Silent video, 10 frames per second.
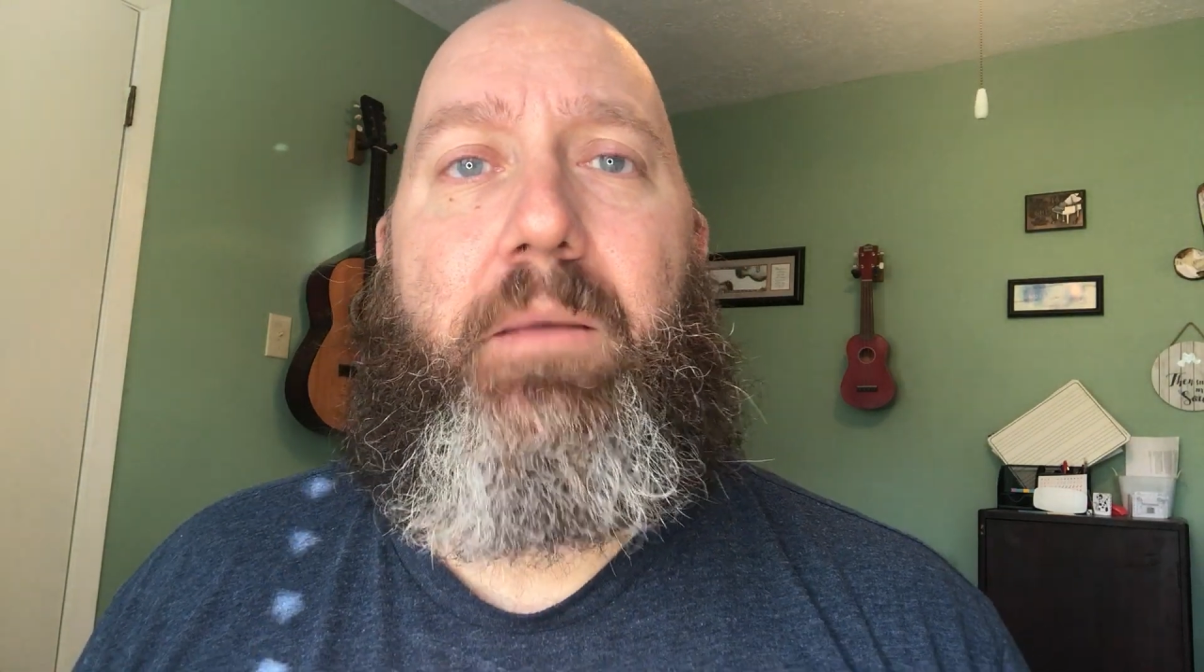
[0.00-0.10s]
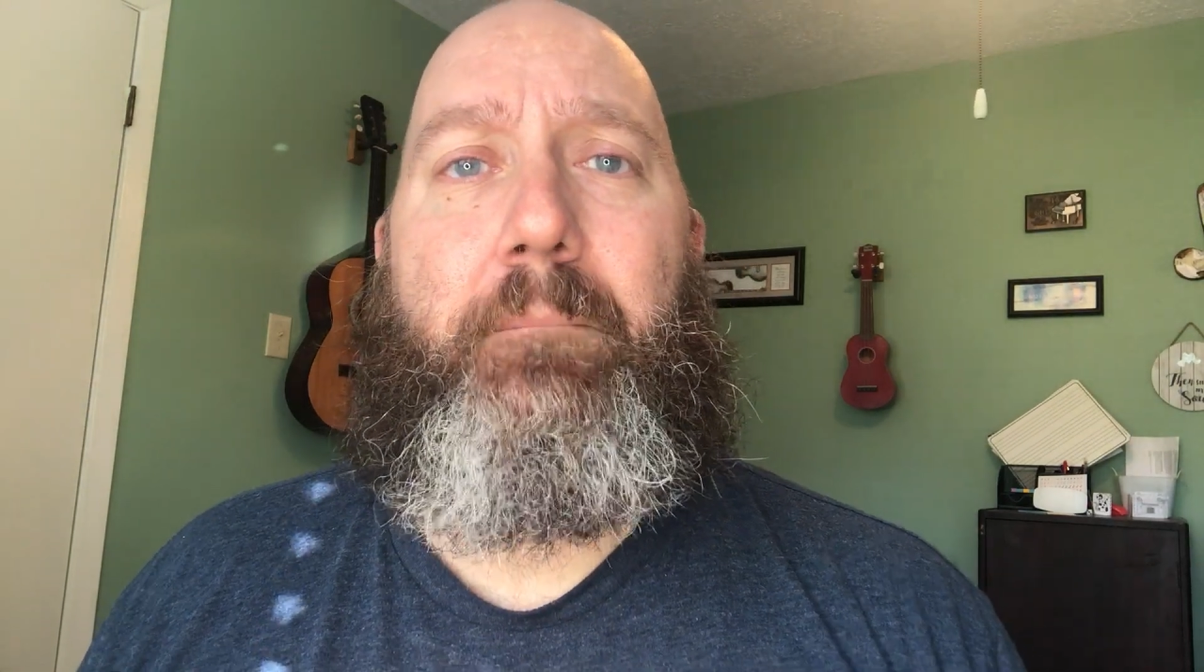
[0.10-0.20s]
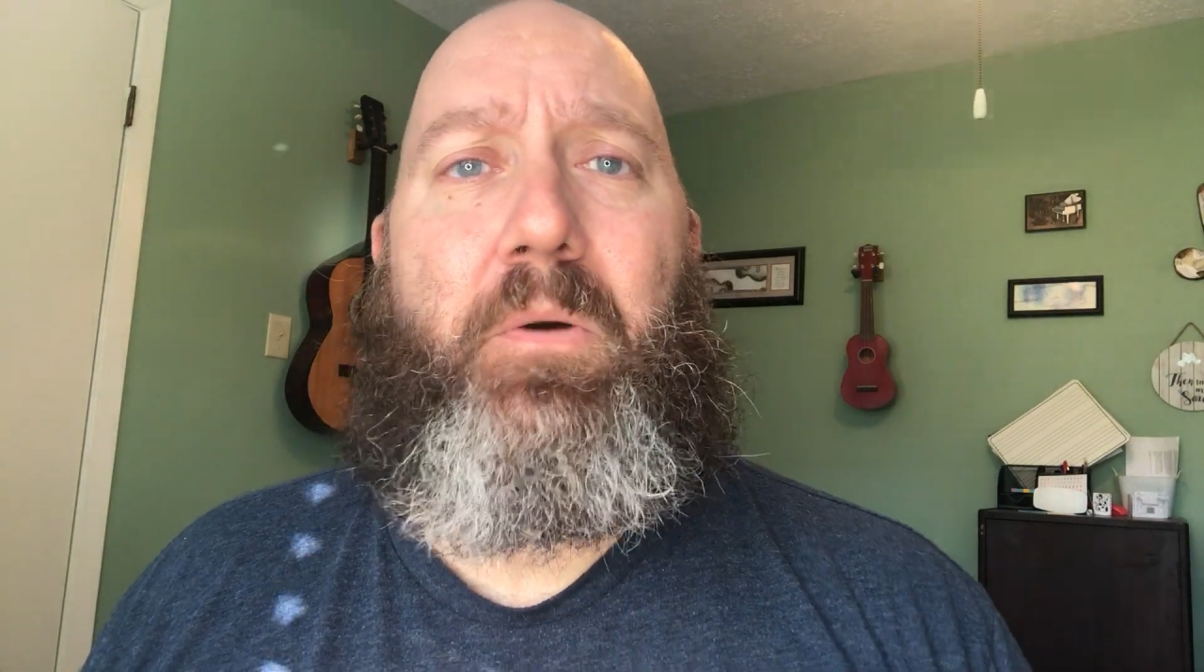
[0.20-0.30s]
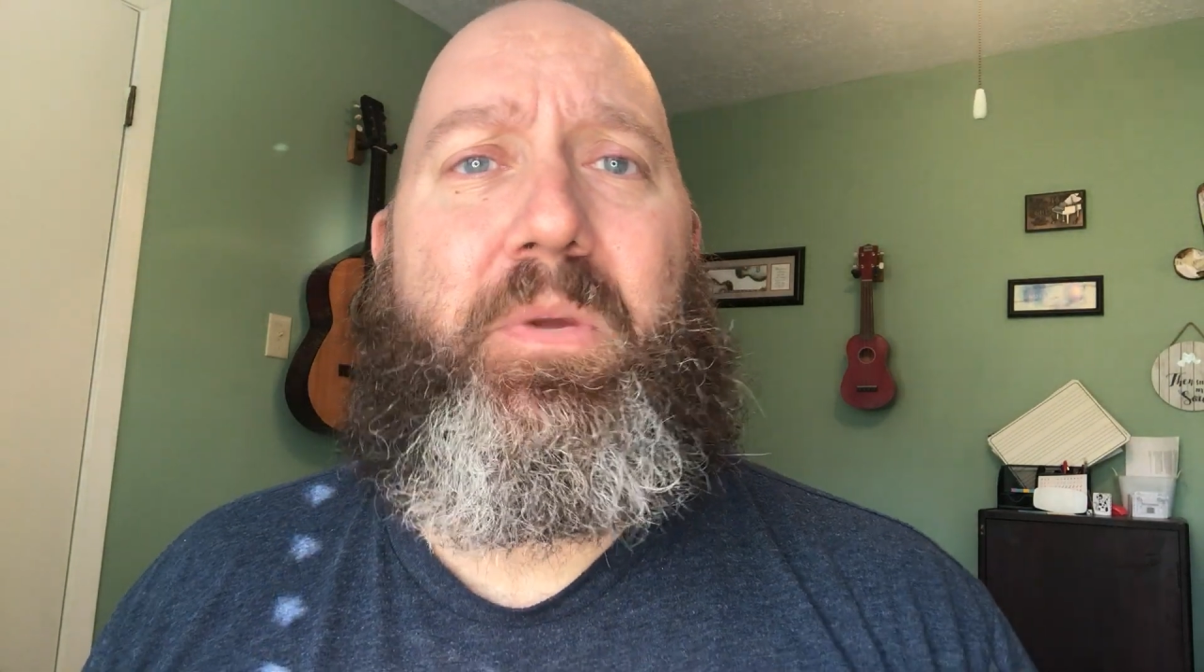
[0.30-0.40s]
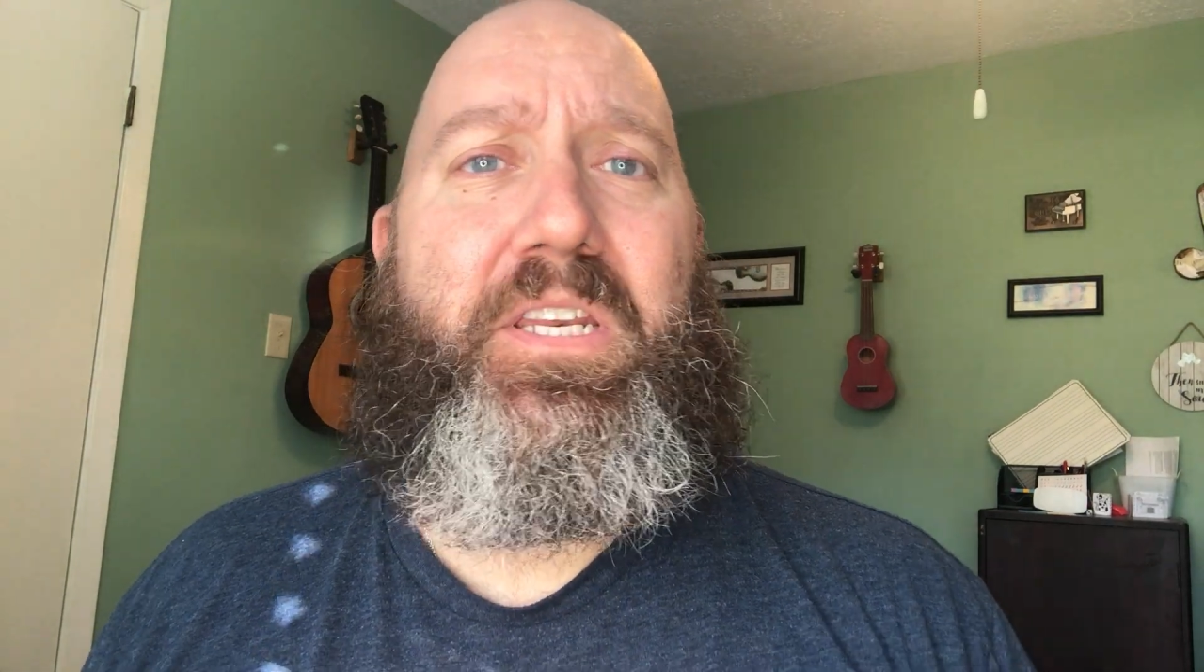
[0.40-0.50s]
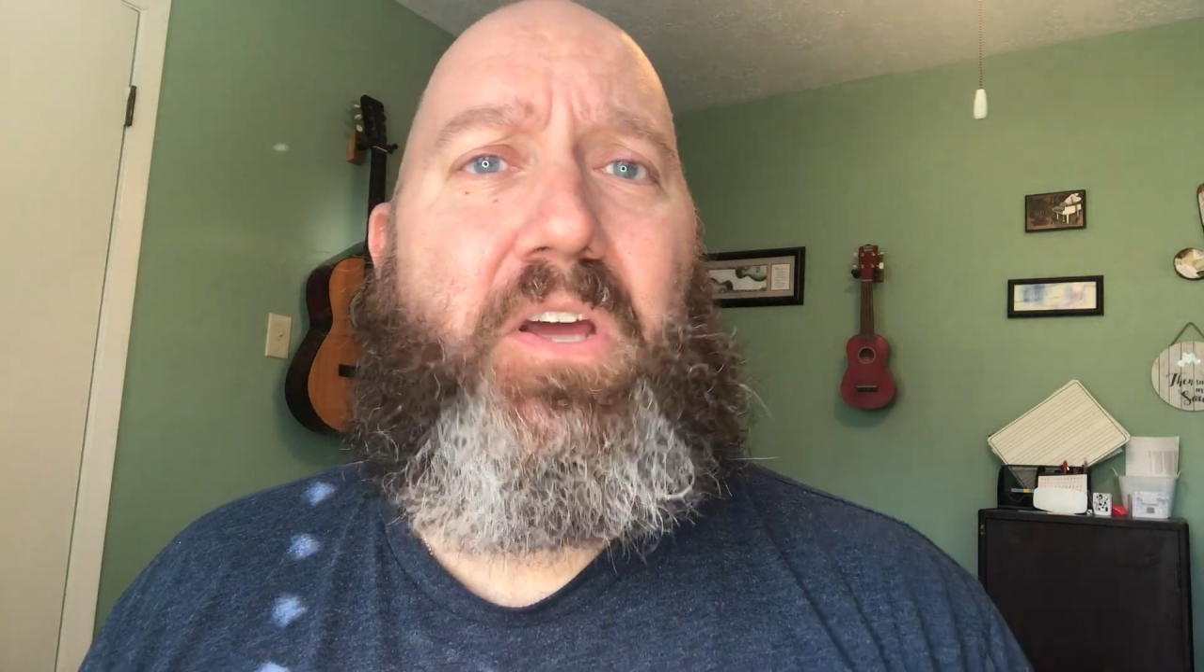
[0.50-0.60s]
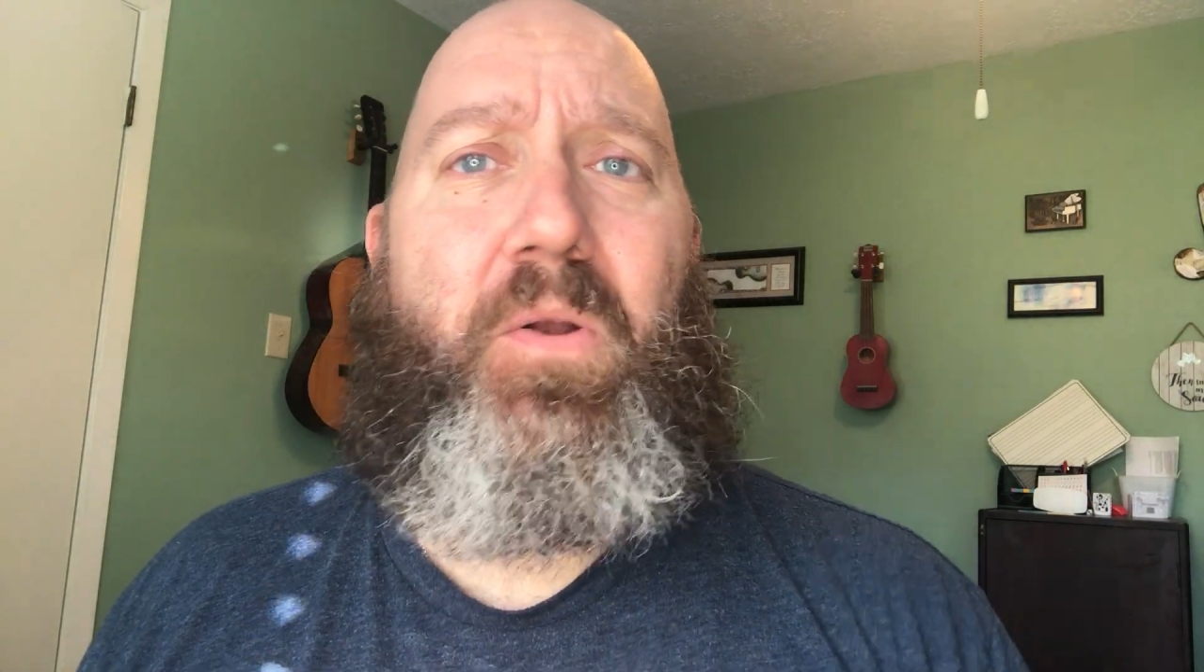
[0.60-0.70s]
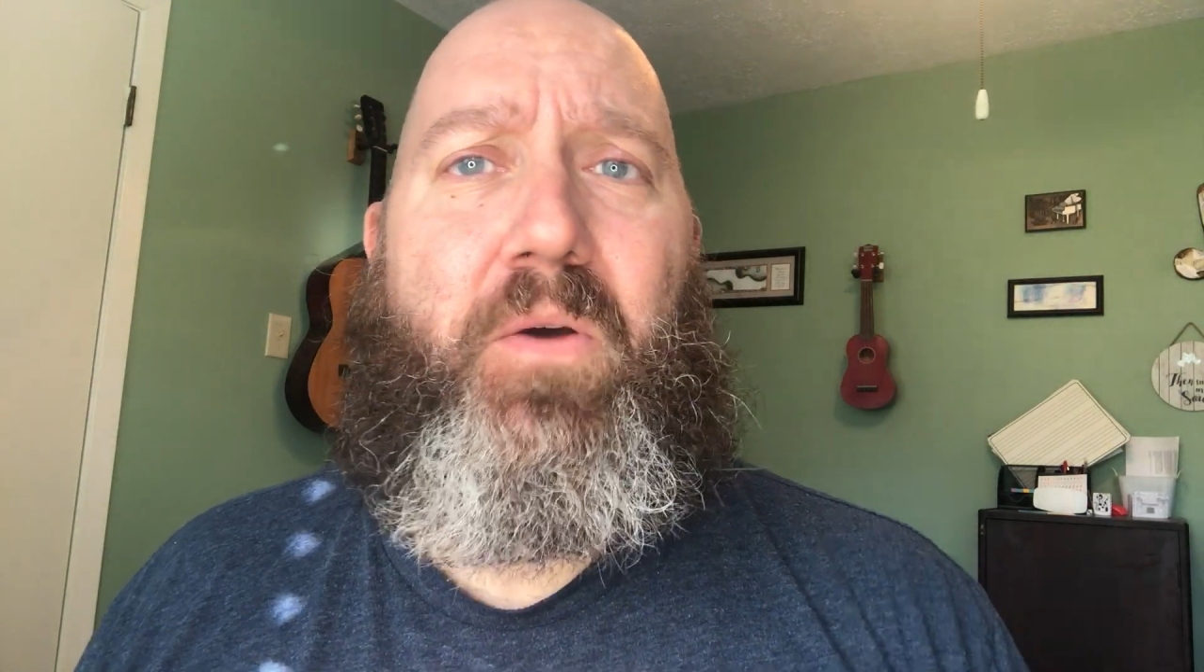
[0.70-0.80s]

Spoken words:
But we don't